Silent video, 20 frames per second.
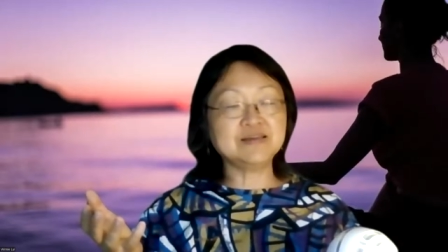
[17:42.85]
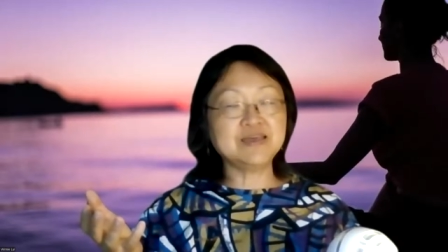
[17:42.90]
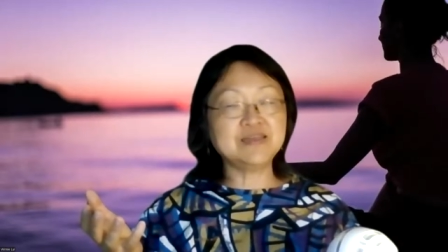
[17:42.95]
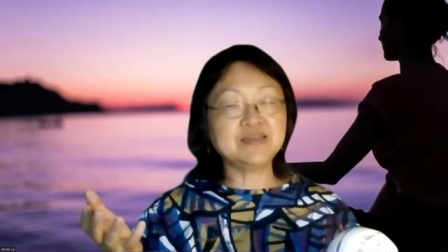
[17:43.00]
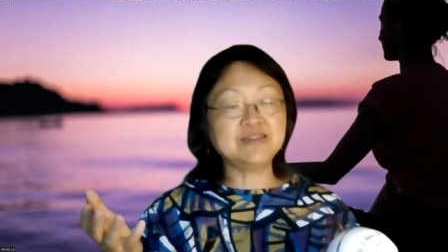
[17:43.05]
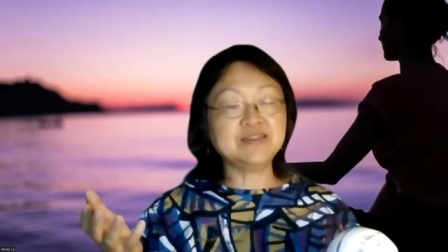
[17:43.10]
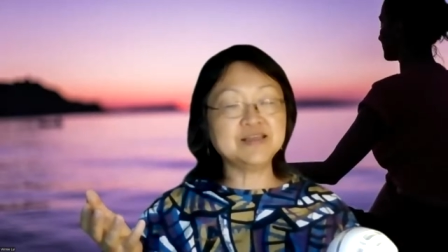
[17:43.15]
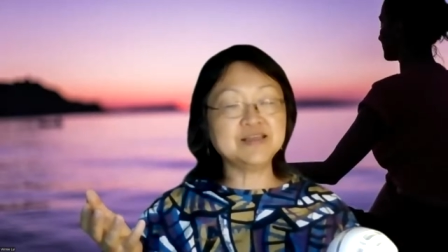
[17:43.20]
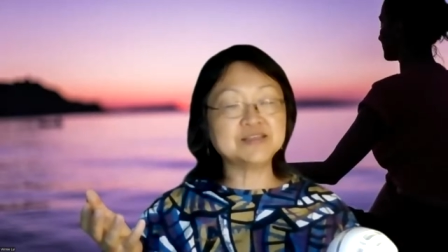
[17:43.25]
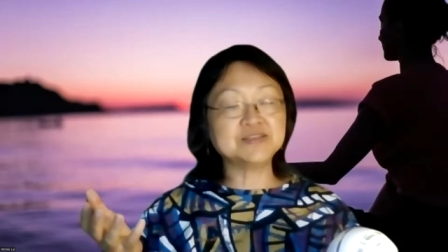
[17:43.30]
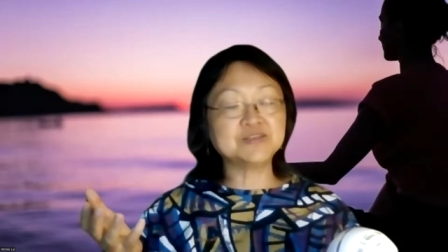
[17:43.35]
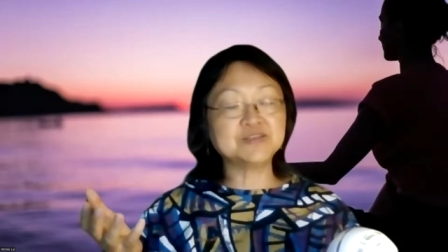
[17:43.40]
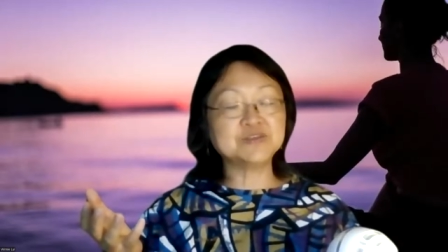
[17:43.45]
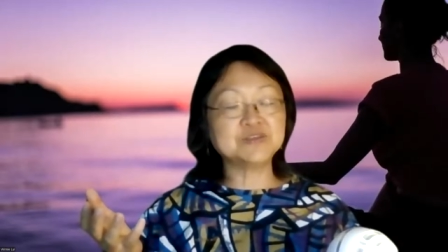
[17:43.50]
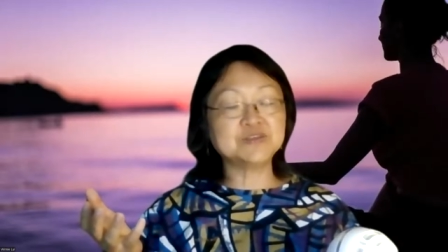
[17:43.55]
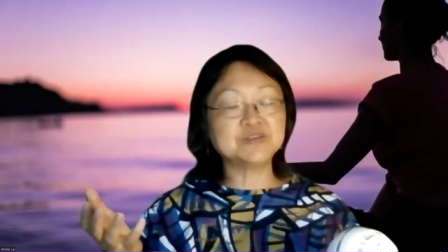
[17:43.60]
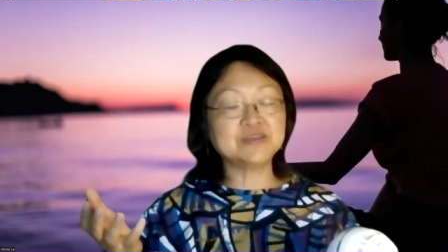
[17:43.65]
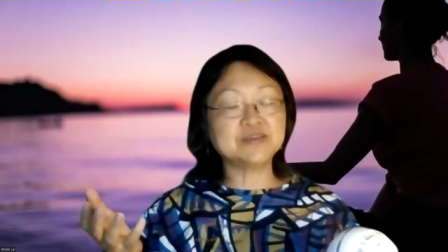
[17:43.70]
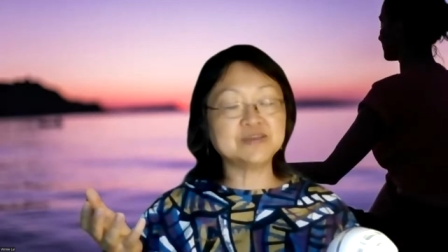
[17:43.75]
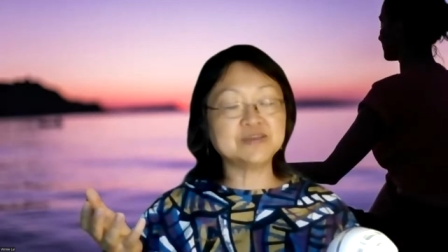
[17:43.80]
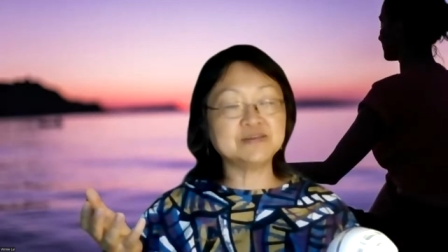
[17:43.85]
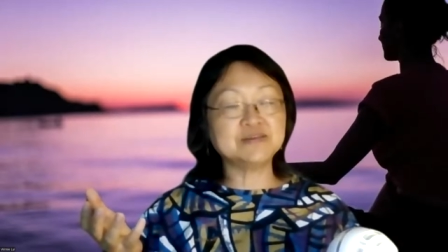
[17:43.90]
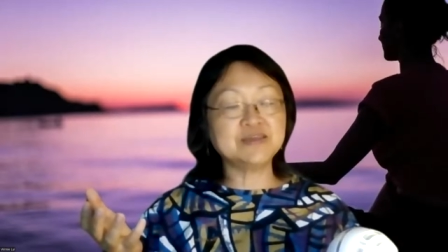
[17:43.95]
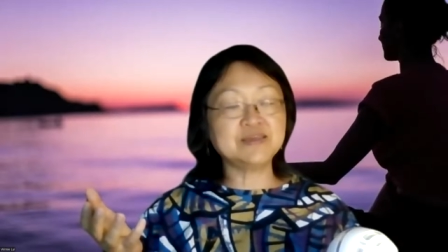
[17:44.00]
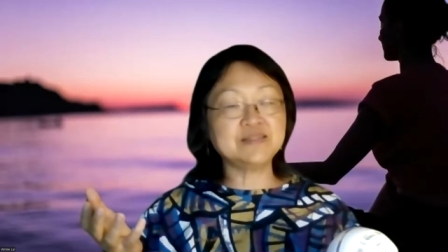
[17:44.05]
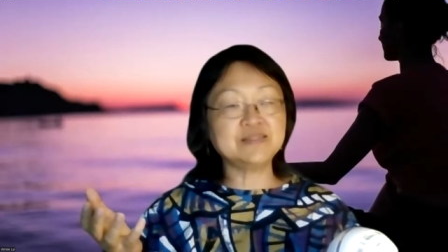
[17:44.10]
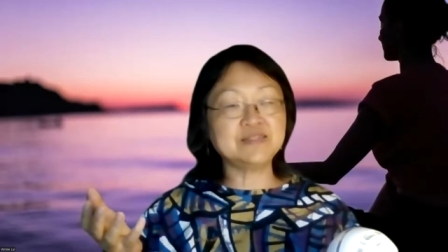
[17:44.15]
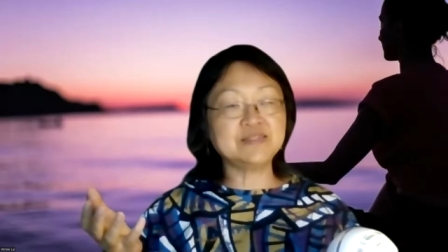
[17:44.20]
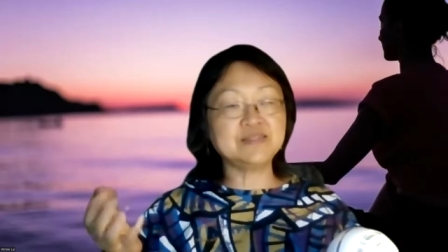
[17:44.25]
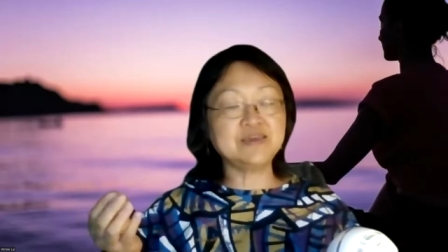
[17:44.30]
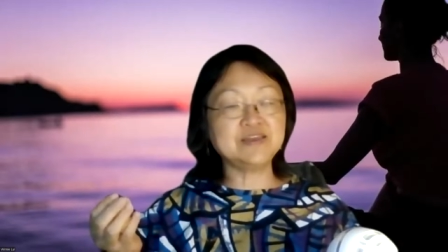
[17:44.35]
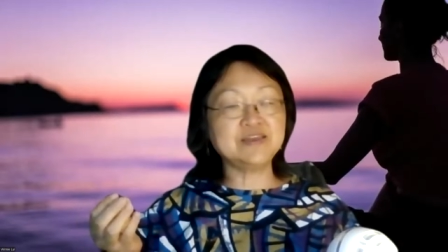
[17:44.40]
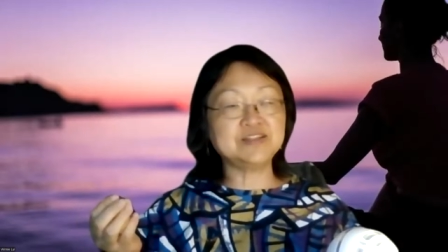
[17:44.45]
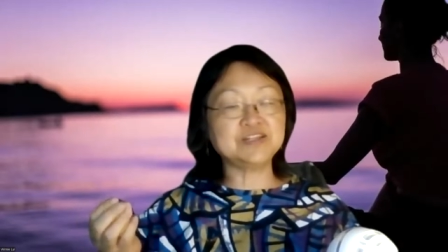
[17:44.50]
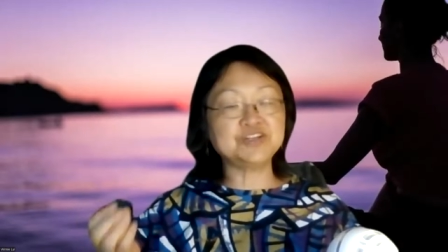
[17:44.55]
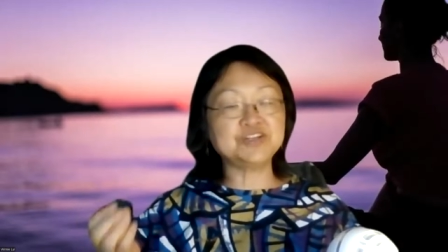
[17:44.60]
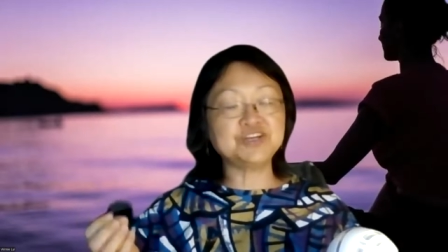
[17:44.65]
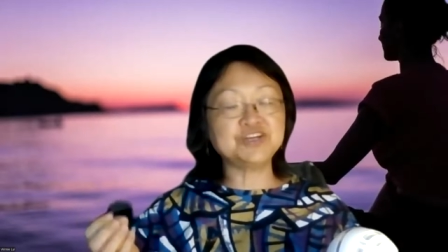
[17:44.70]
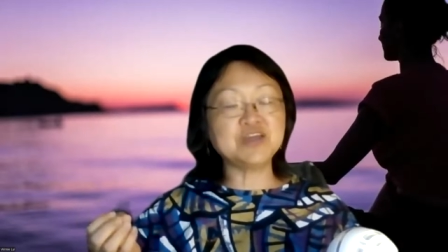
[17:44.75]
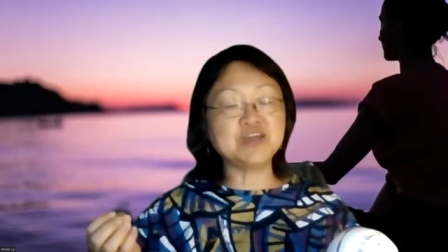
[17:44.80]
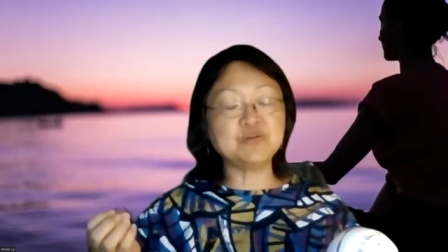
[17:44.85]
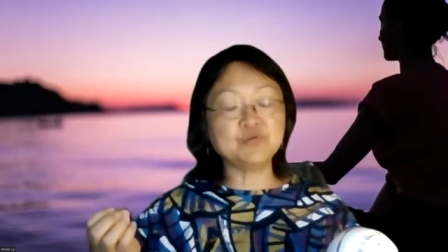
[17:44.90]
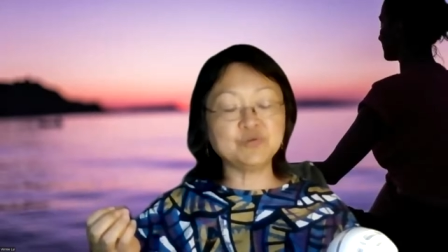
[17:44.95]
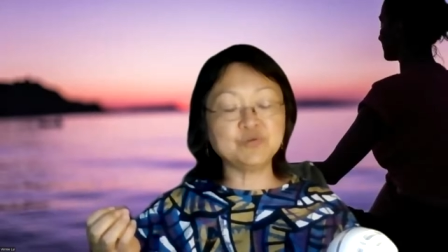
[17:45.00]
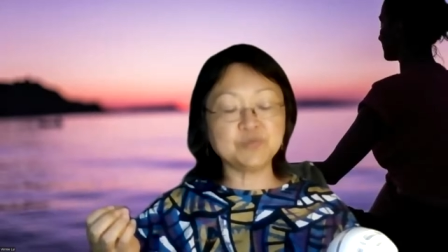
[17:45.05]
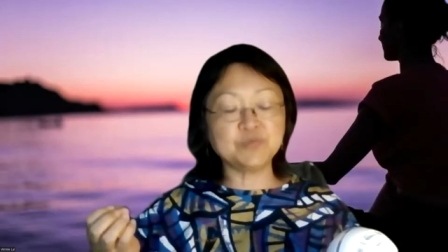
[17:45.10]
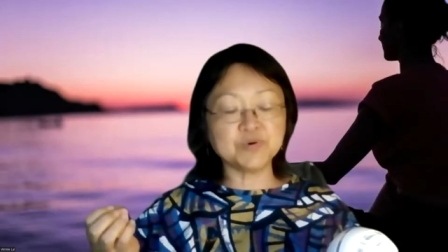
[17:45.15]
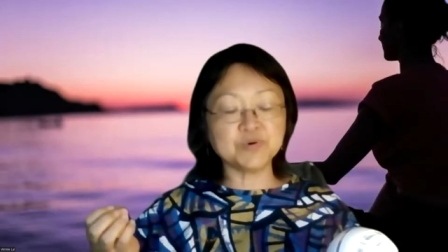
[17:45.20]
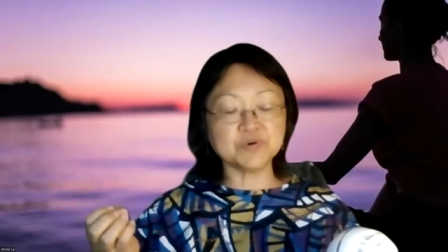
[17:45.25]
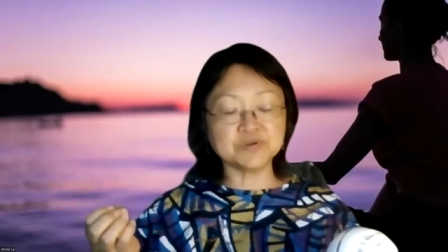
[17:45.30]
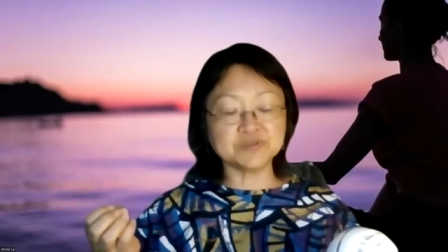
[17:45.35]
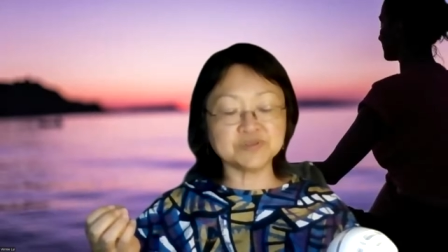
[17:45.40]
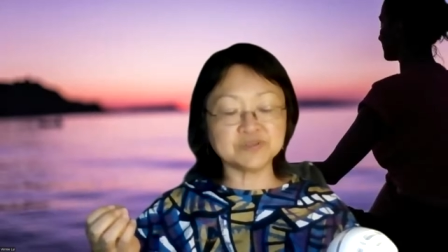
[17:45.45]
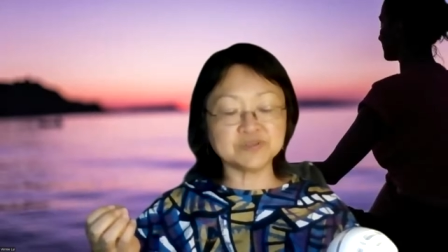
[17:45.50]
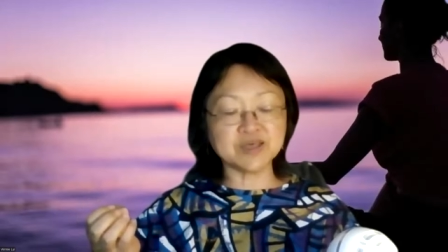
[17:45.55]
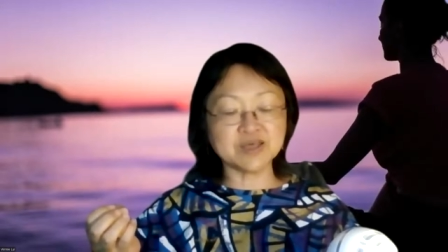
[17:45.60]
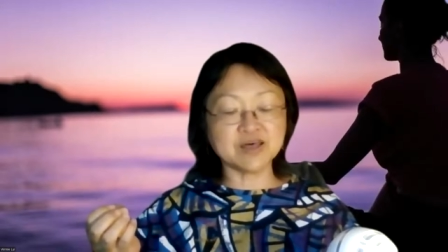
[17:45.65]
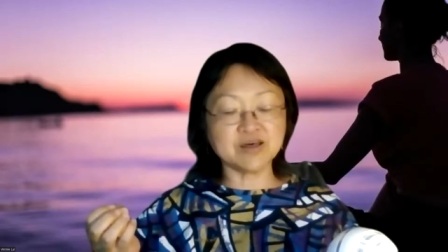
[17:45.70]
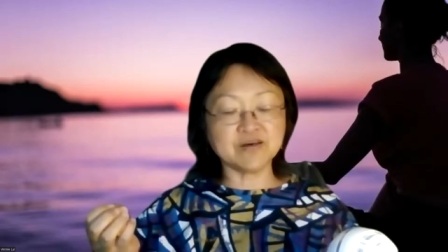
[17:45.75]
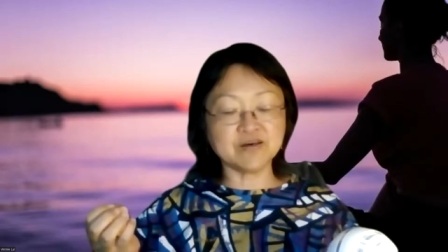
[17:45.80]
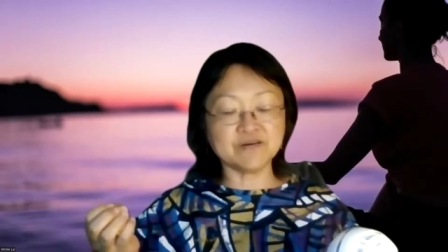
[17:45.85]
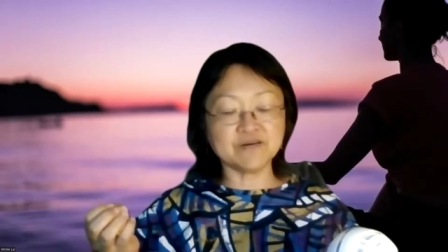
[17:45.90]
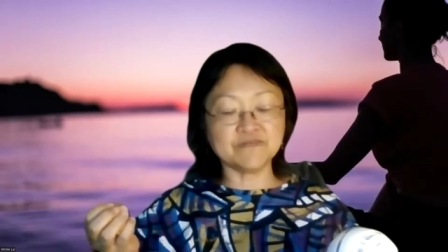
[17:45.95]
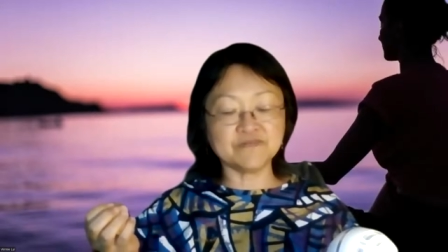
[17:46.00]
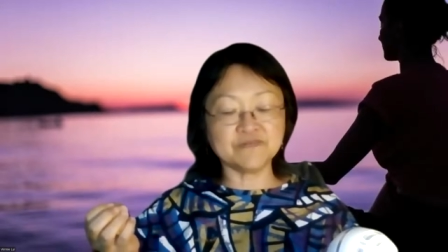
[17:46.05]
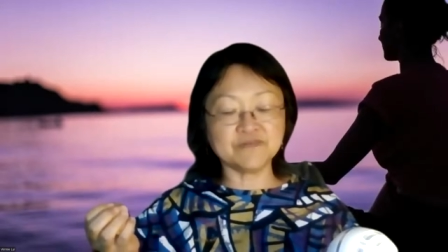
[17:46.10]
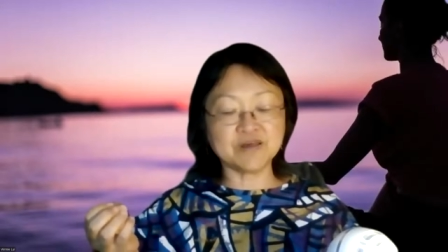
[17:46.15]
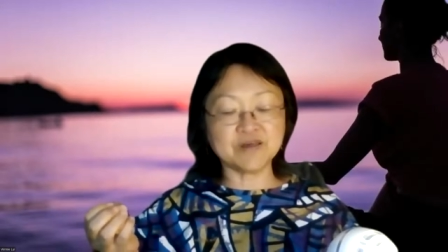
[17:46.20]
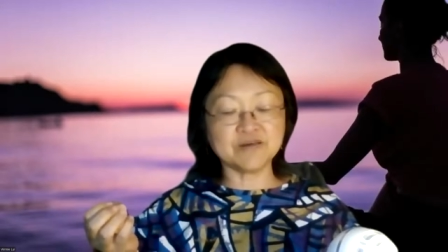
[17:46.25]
in the channeled books of